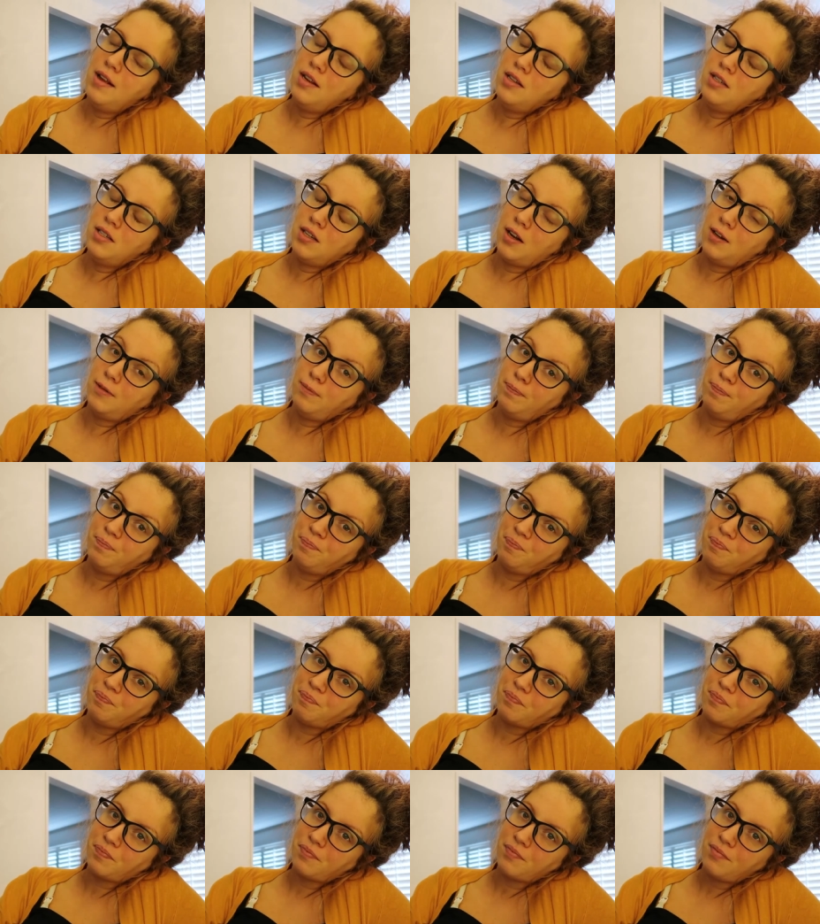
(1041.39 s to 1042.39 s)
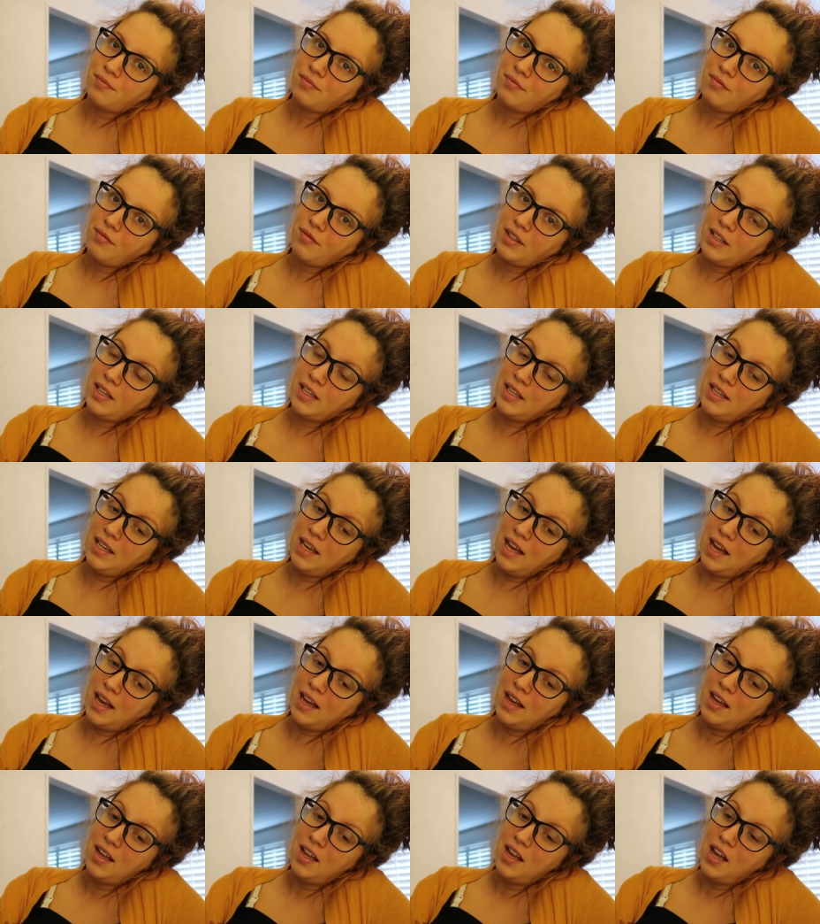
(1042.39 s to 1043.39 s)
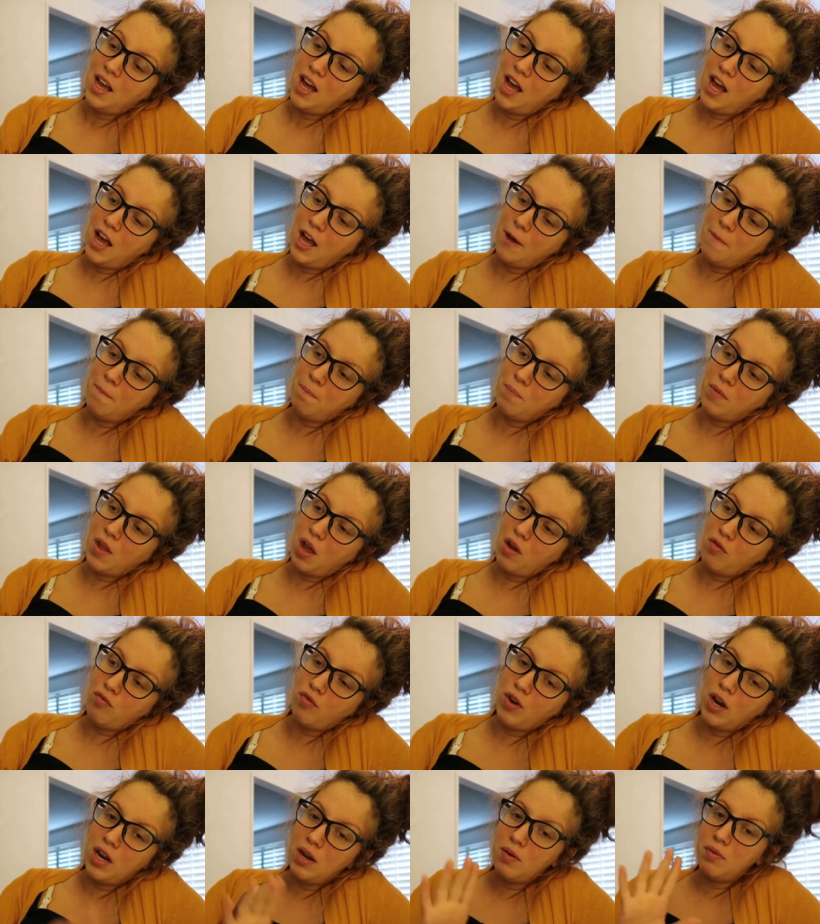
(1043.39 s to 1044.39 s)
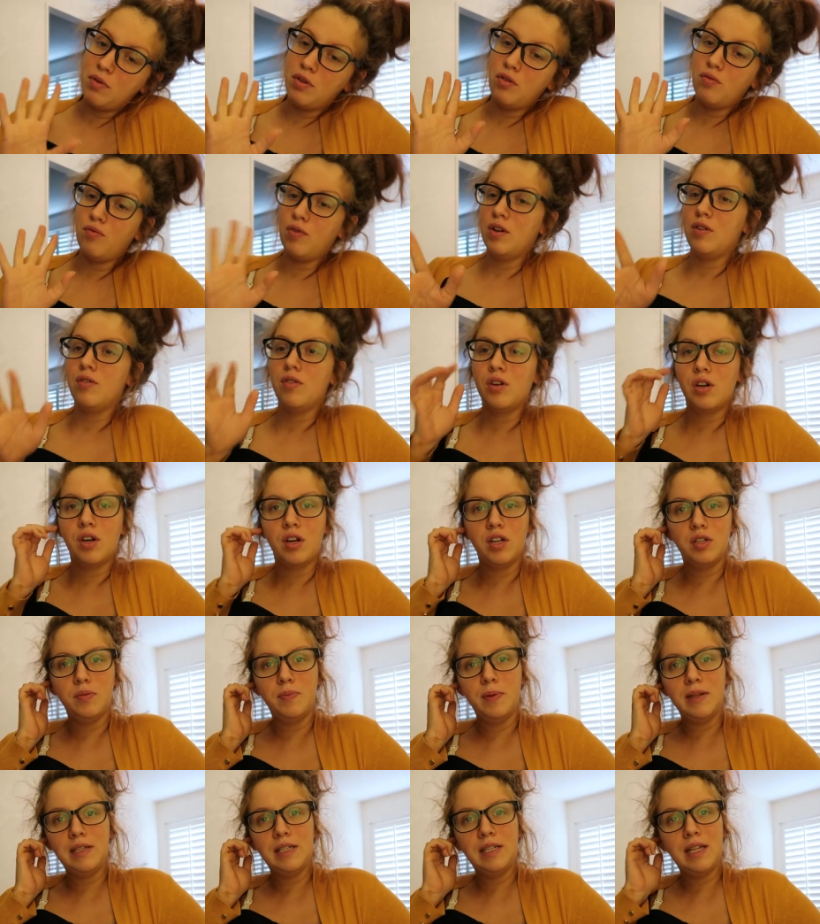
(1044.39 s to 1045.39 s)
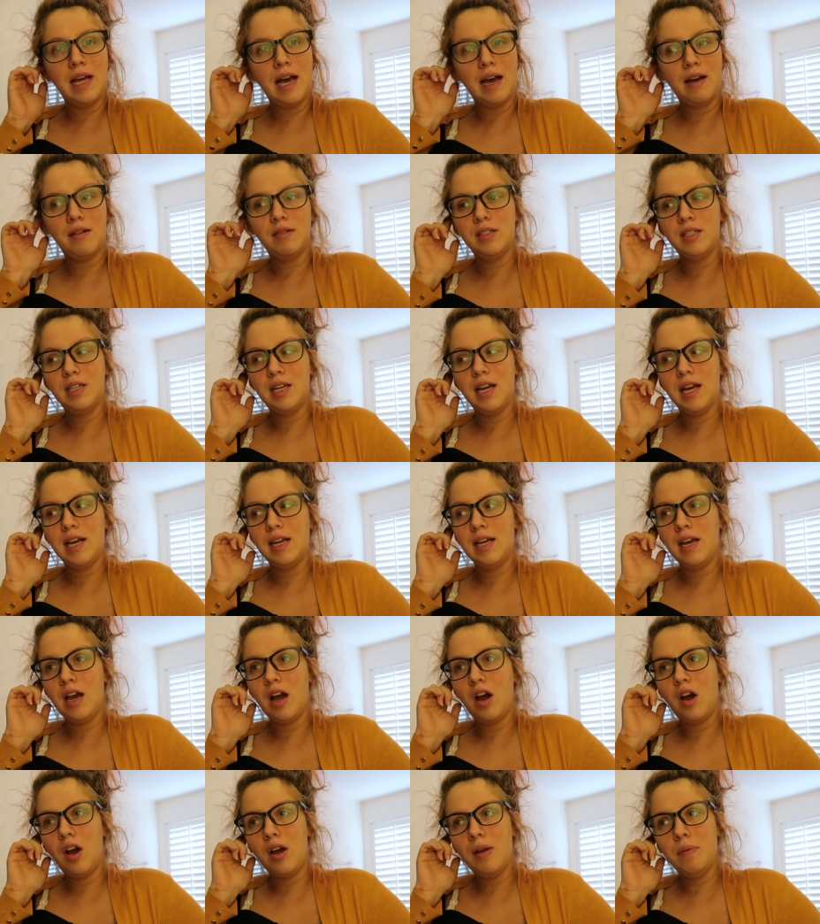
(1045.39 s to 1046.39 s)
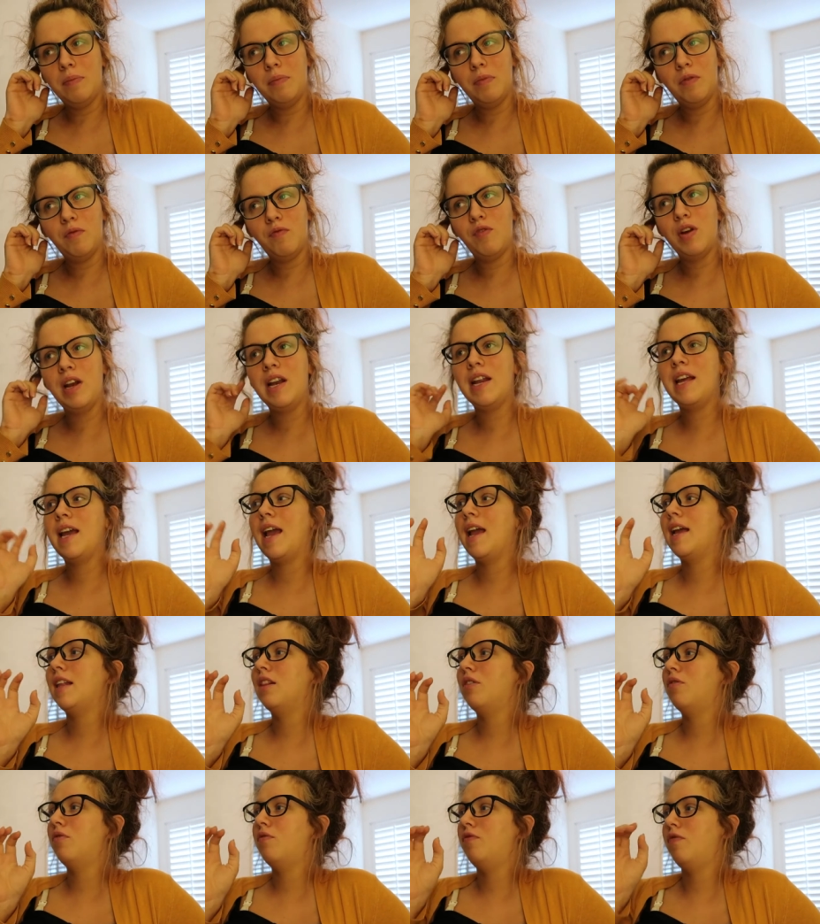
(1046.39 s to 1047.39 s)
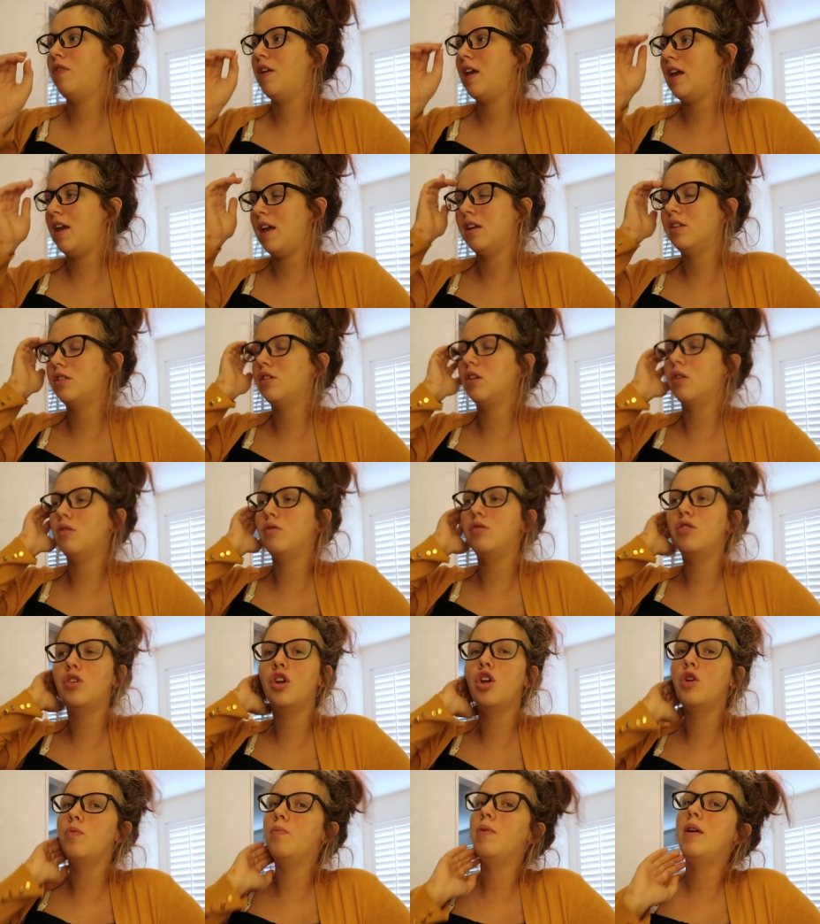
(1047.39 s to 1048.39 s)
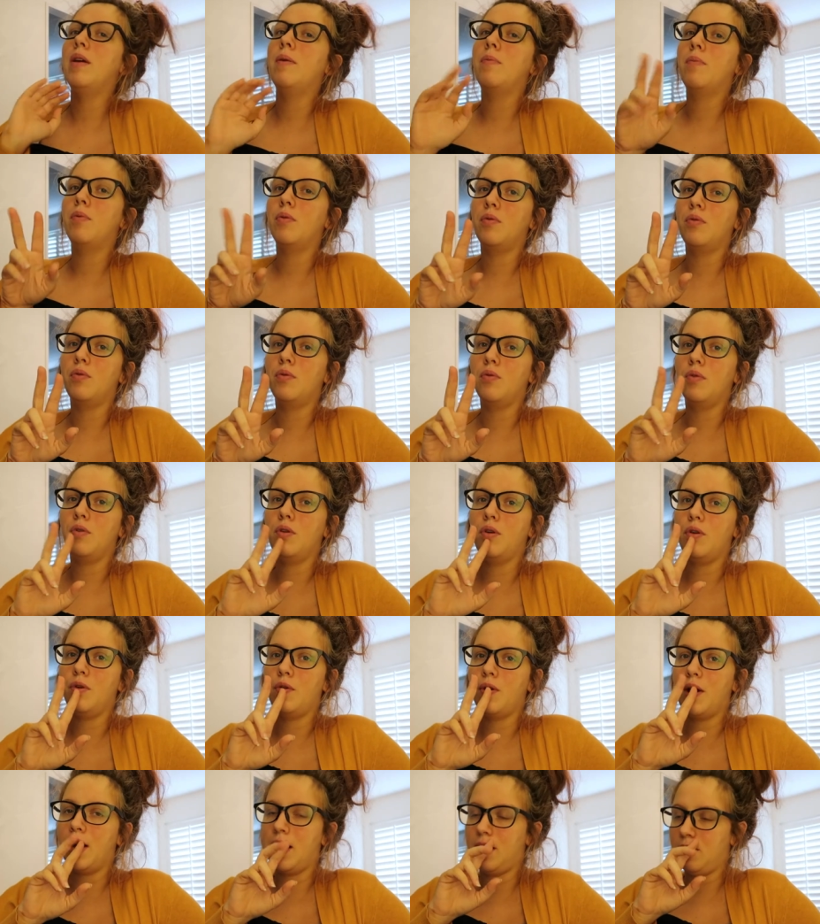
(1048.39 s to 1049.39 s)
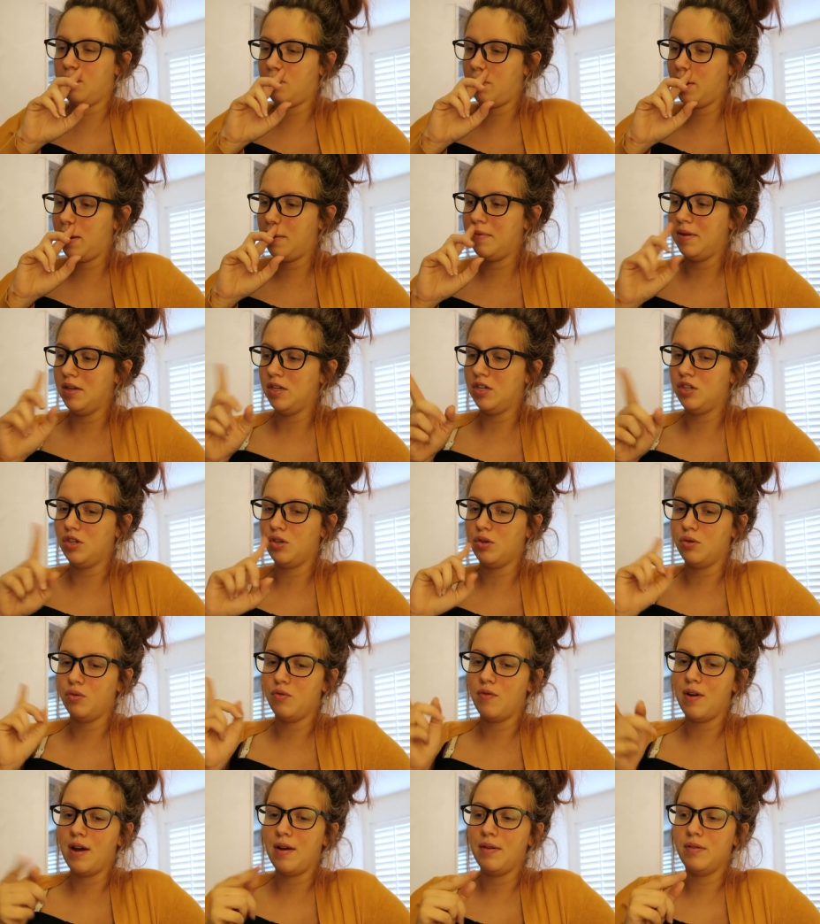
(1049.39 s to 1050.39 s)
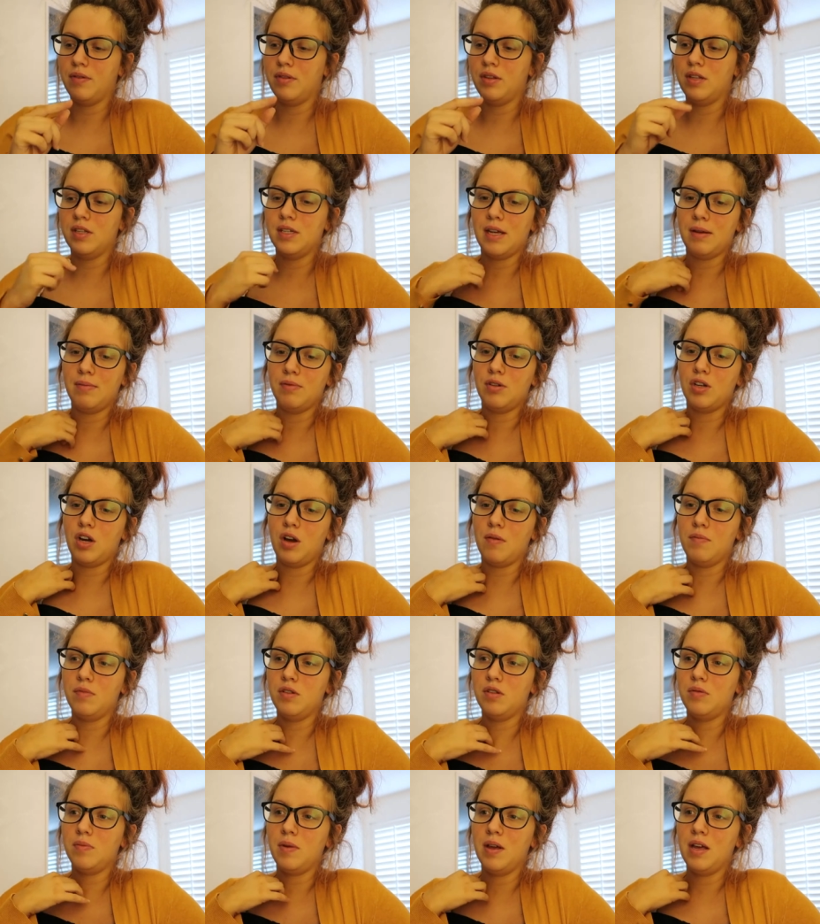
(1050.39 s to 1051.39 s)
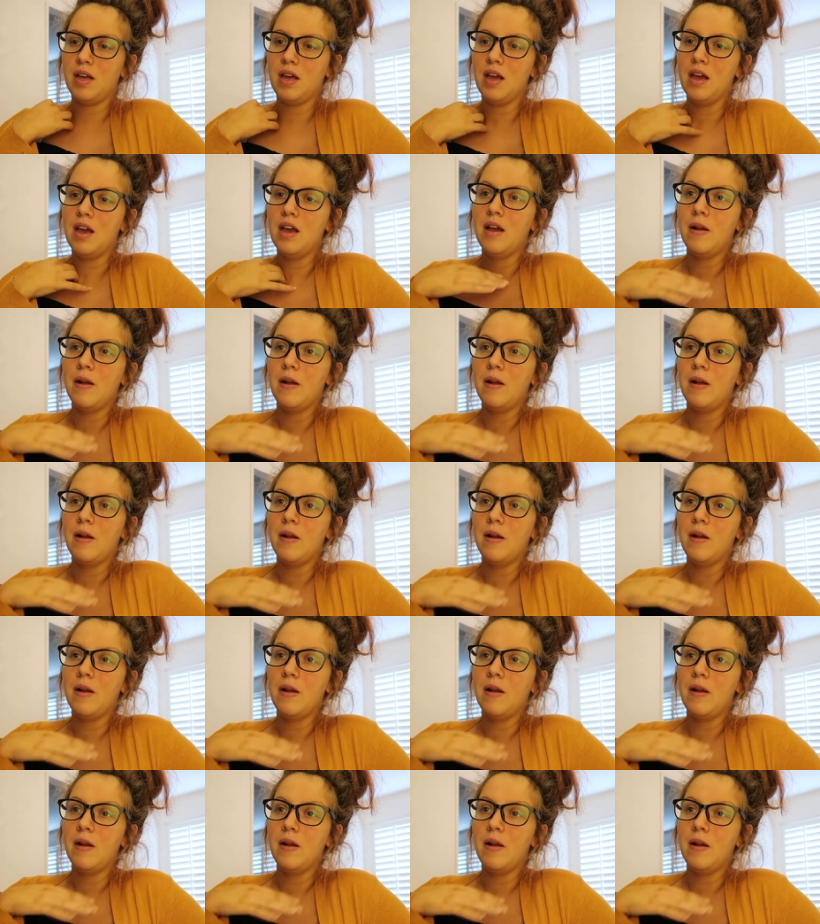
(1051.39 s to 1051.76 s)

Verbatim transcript: So yeah, um, I really want to reorganise bits of the house today. I'm really getting the fear. So two people who had babies due around the same time as me